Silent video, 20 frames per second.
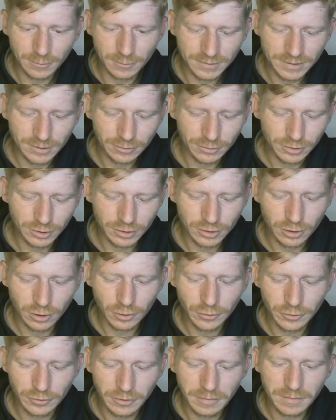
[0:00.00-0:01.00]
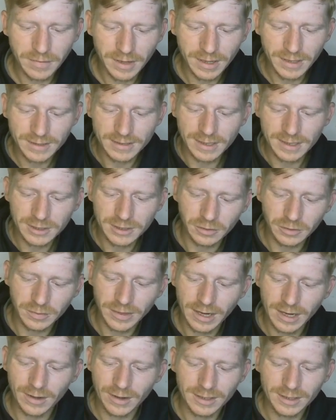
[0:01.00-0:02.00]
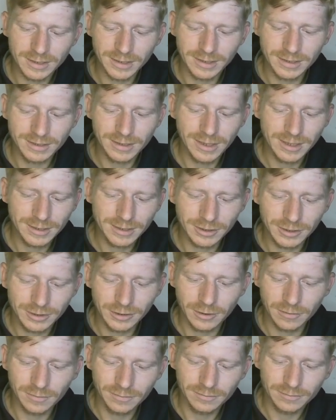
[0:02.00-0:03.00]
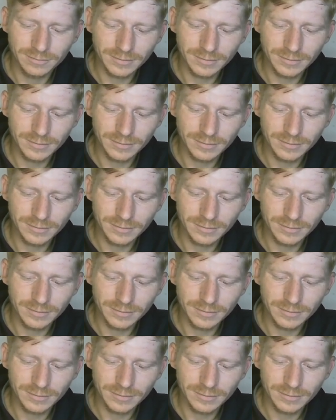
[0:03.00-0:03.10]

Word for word: We're still just under a minute until he's coming out actually, so let's just not